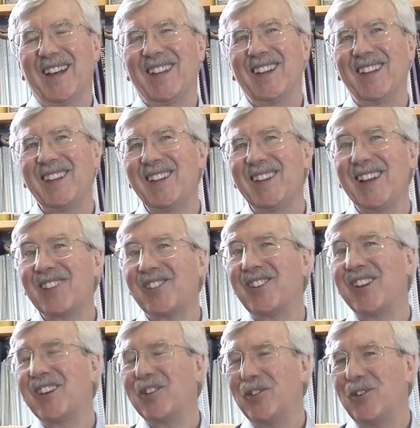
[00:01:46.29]
and I didn't
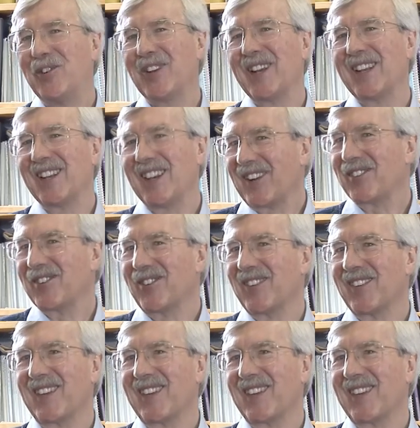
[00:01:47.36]
actually call it natural